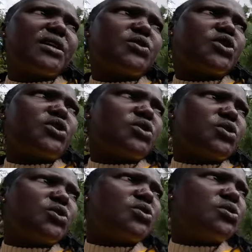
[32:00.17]
now
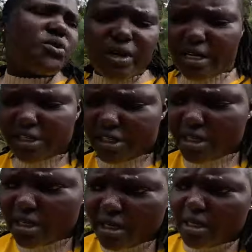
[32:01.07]
to rush
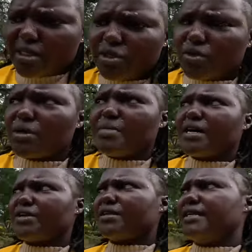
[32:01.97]
to the
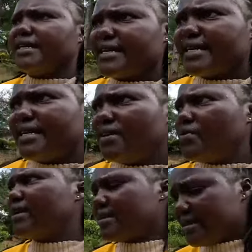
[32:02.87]
burial area
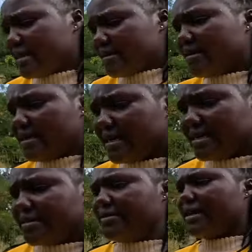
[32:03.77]
where they are
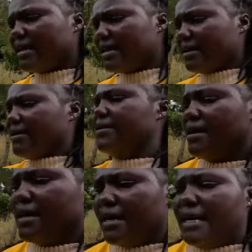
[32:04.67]
laying
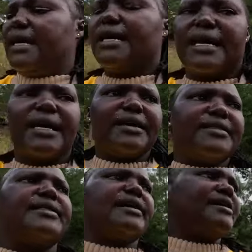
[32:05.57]

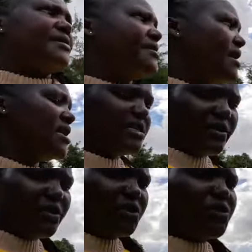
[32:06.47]

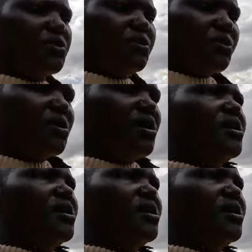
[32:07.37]
they want to